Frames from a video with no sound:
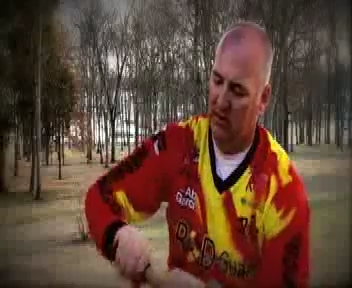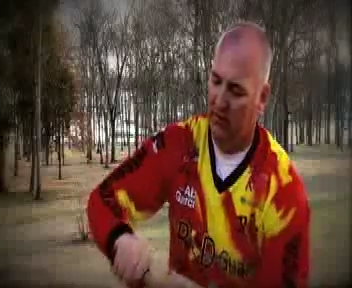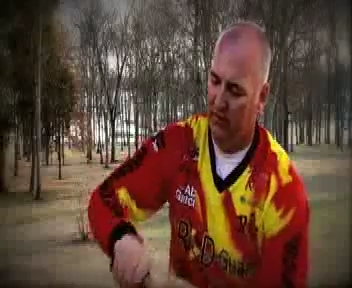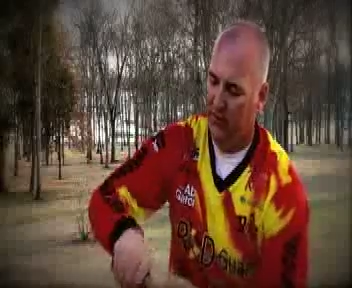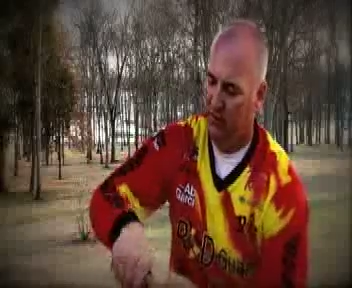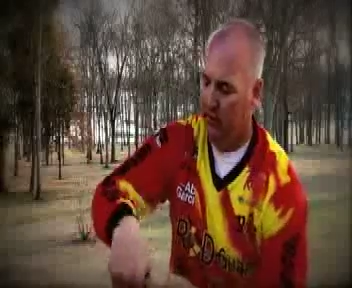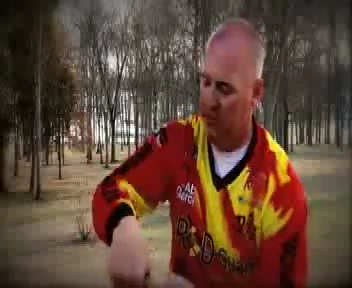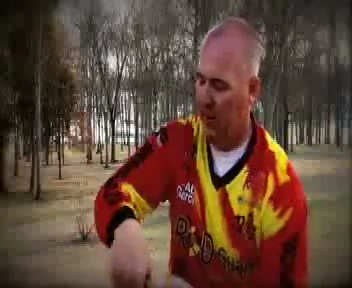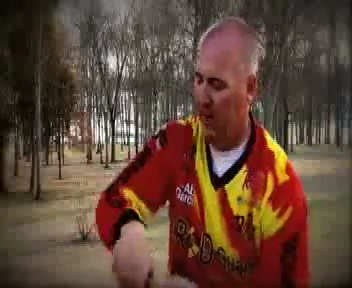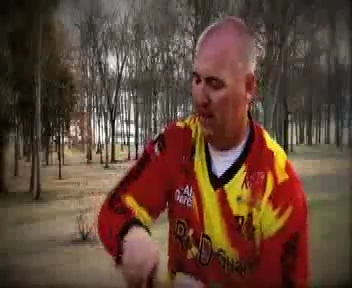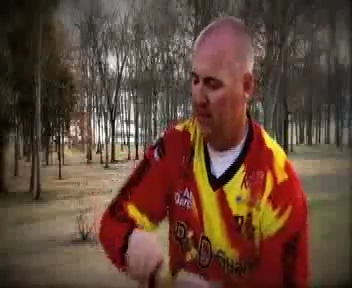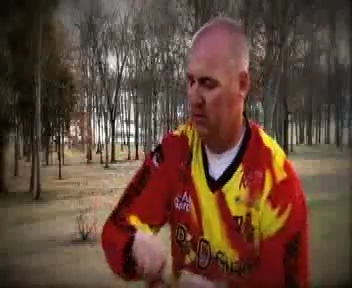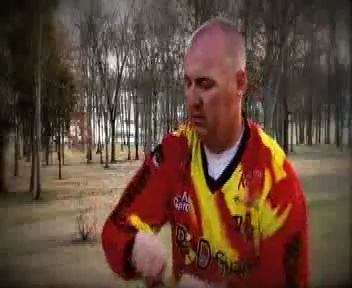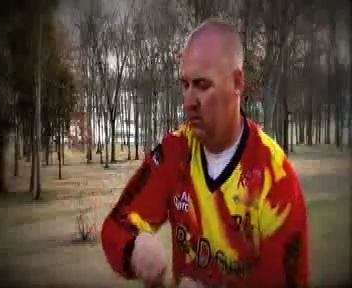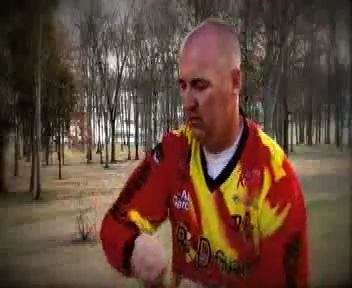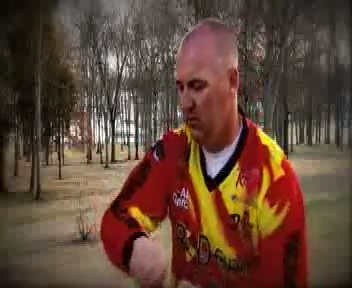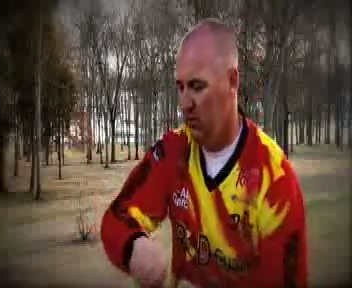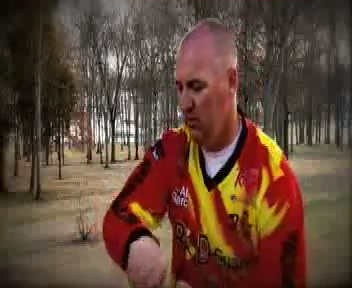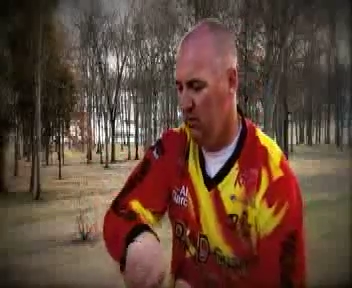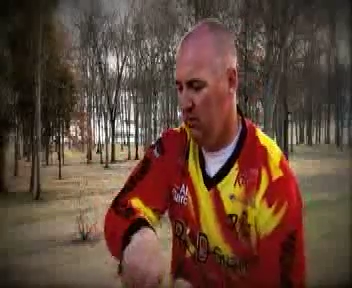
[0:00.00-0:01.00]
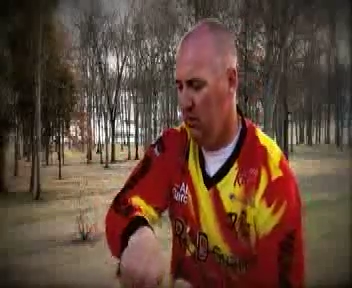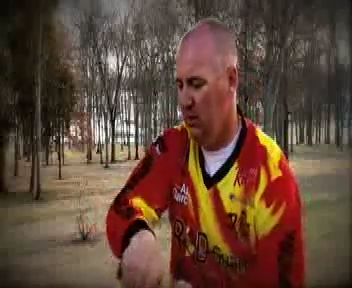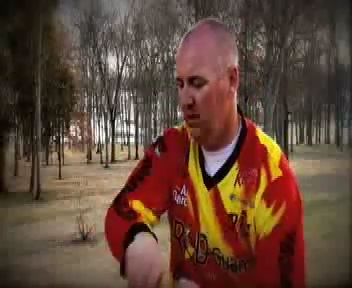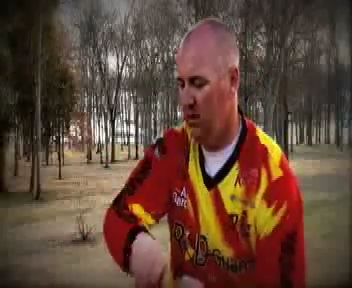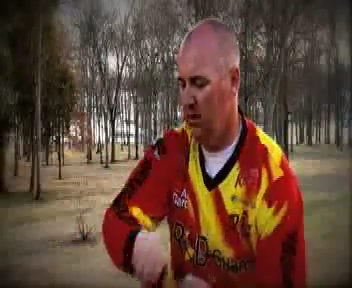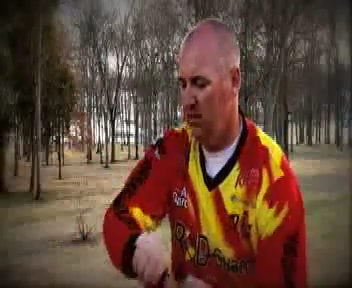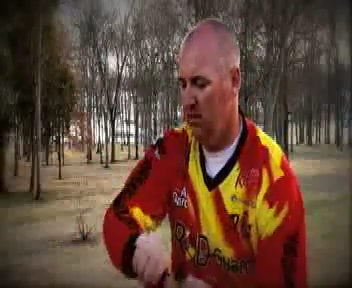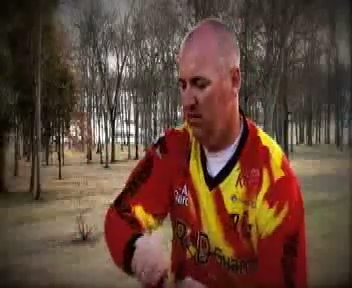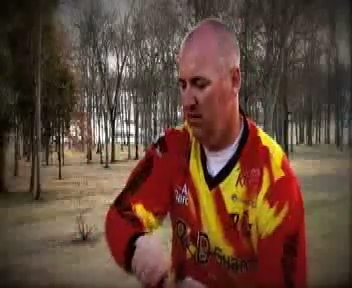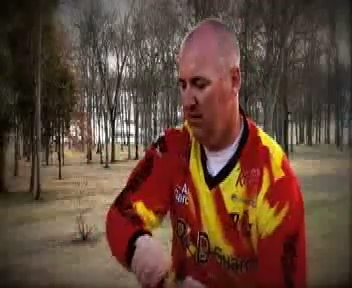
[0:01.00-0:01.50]
a few times until you get
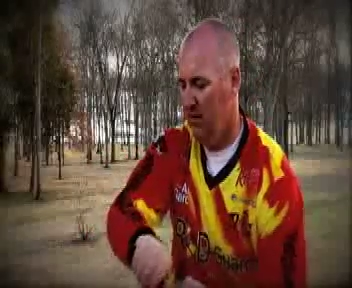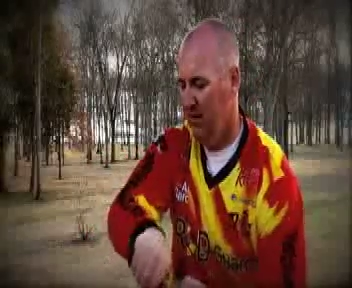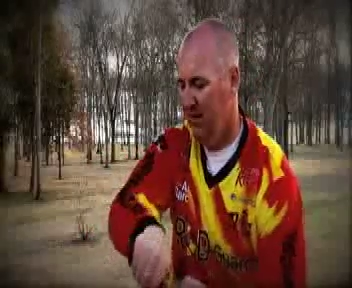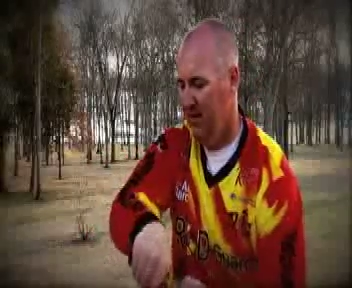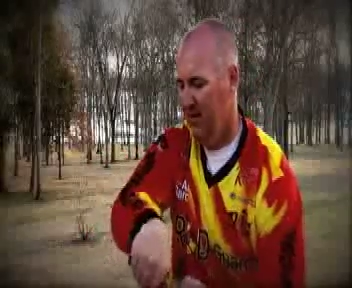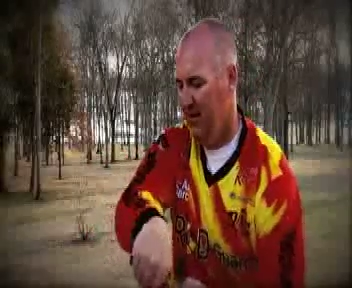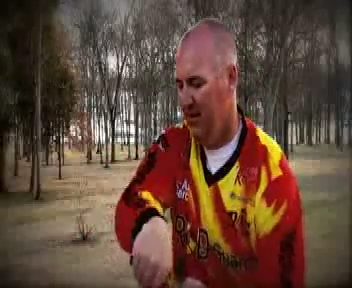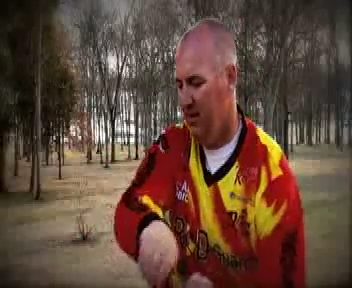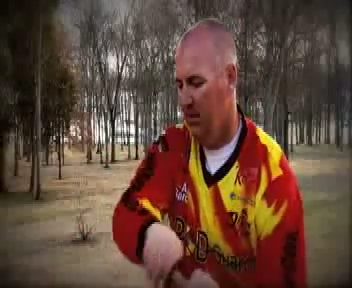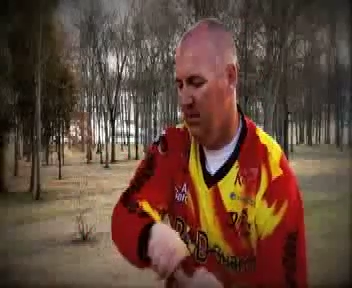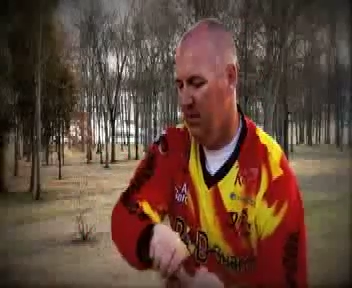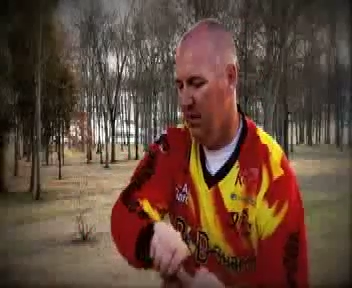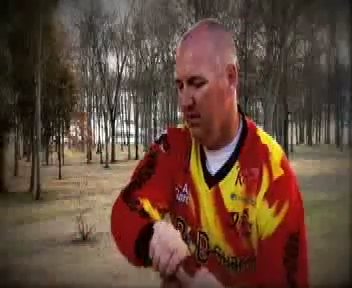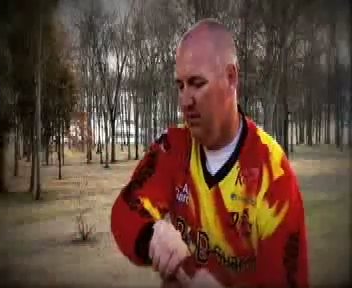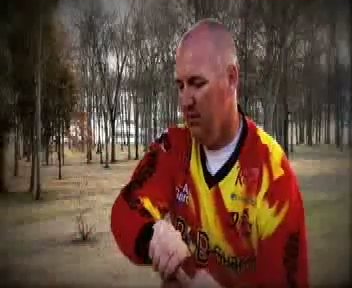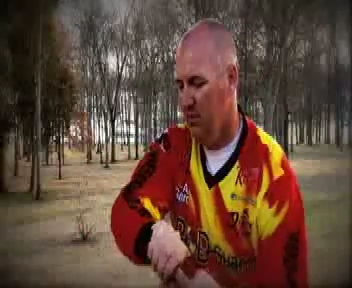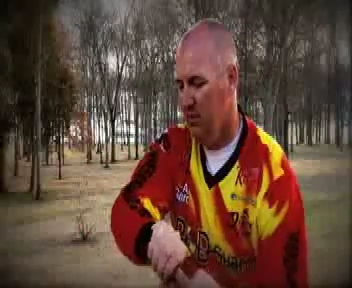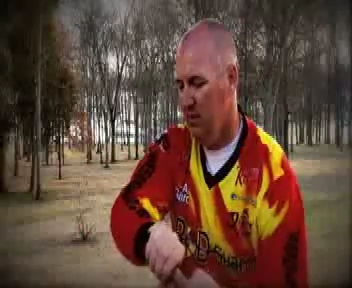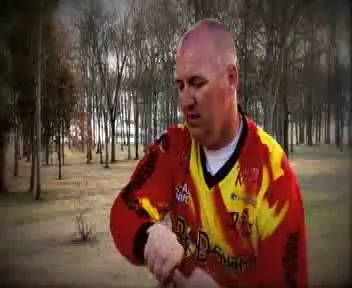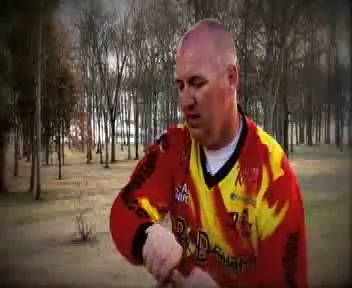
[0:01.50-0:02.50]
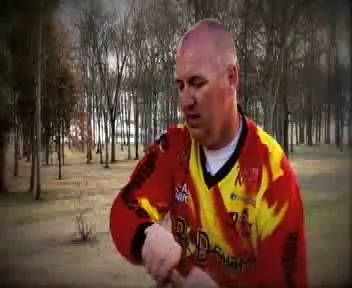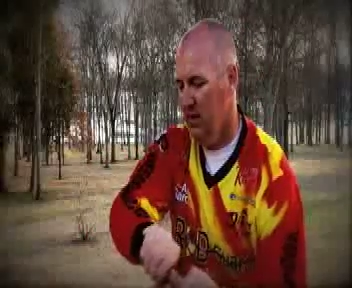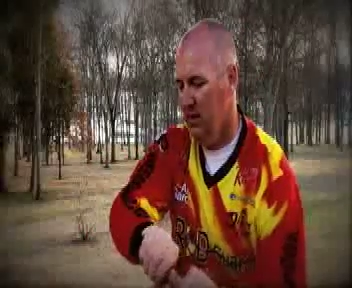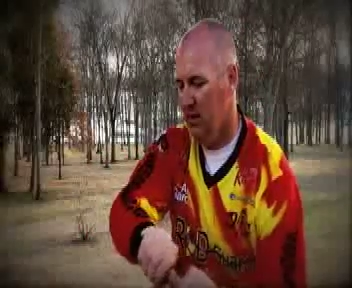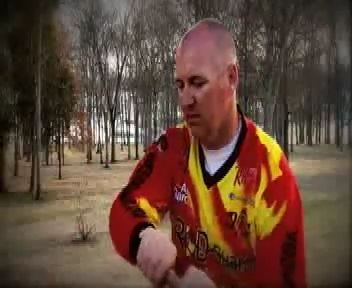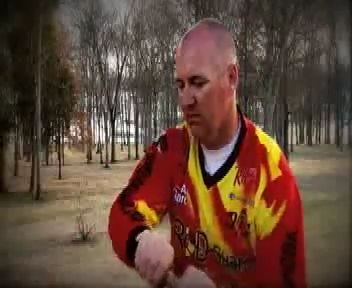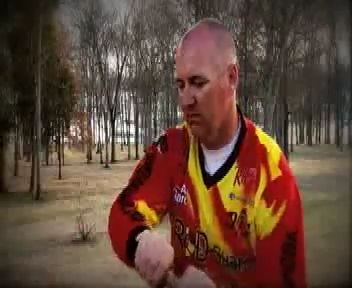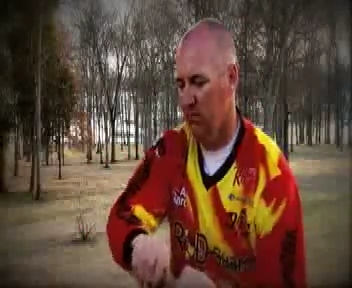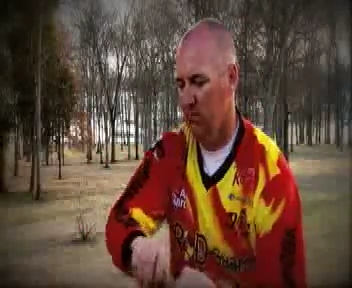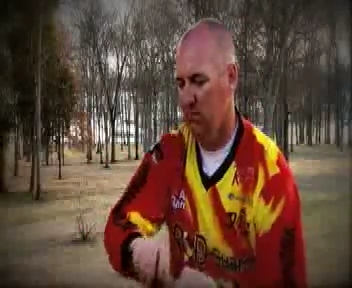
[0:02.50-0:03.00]
it up to the end,
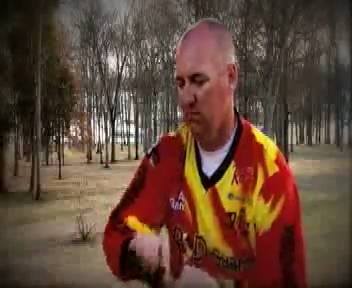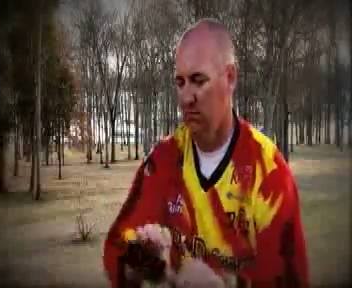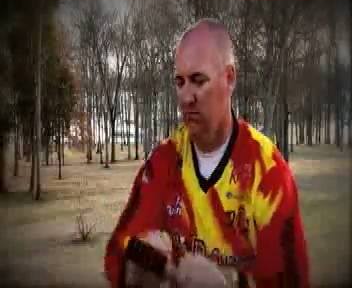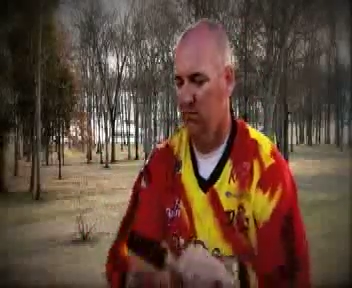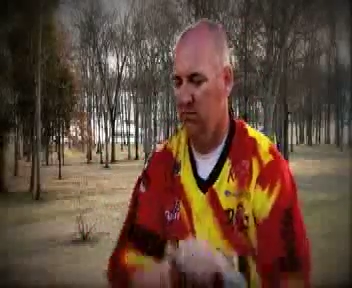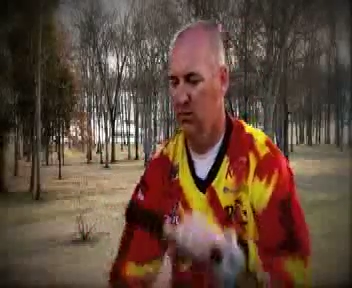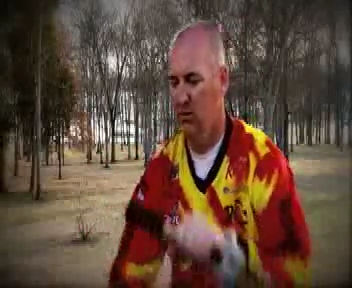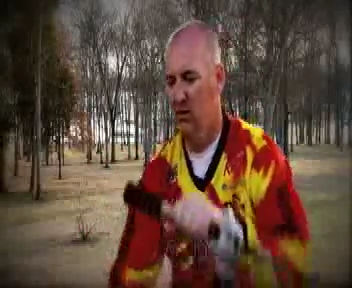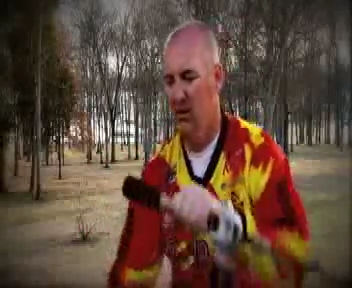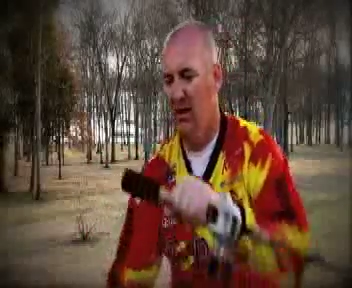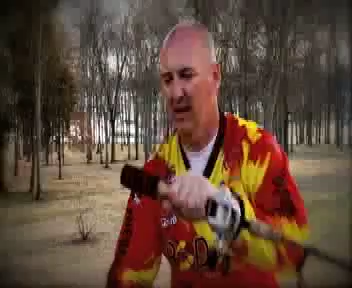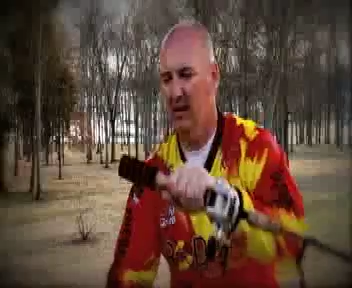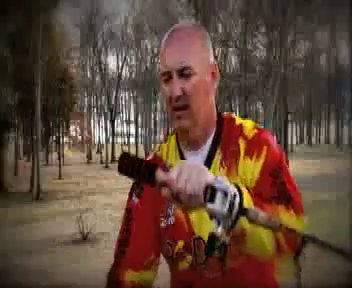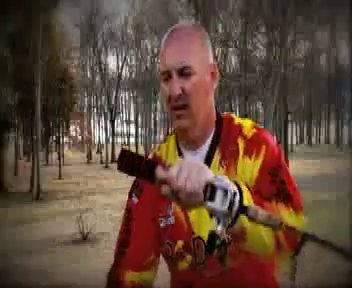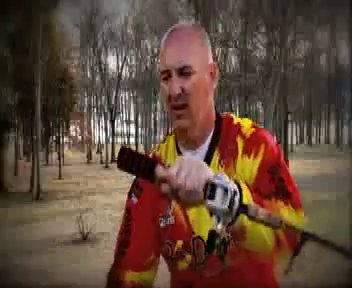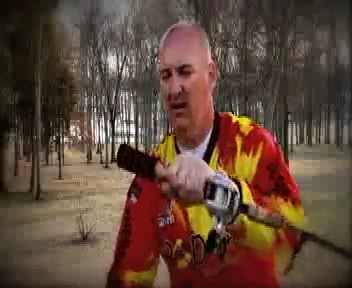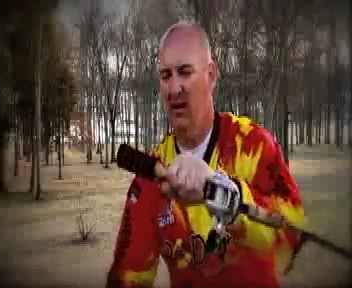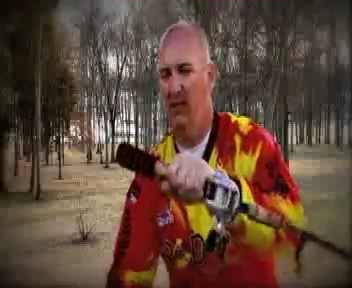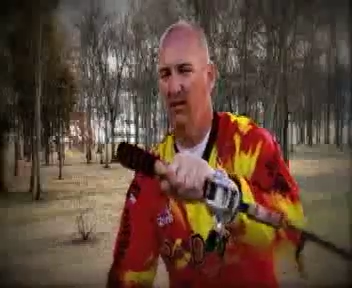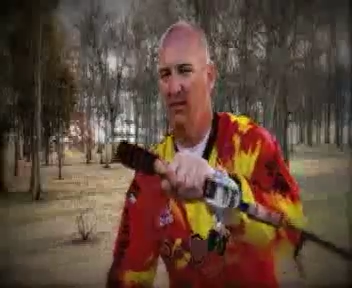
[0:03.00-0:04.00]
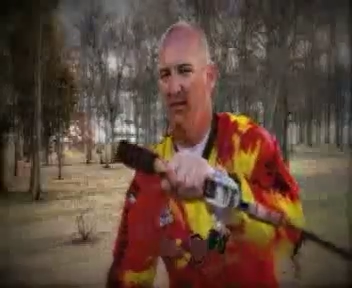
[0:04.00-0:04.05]
just like that.